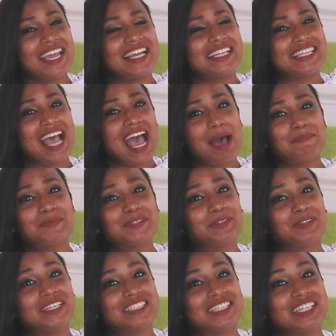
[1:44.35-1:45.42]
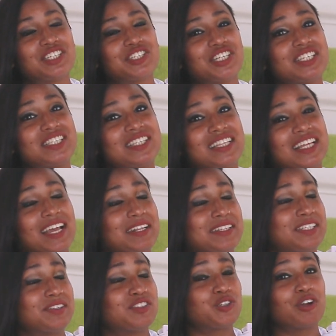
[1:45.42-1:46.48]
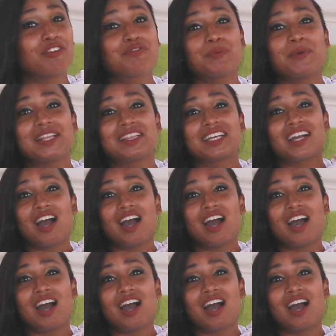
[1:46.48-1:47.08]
It's absolutely delicious. It's served with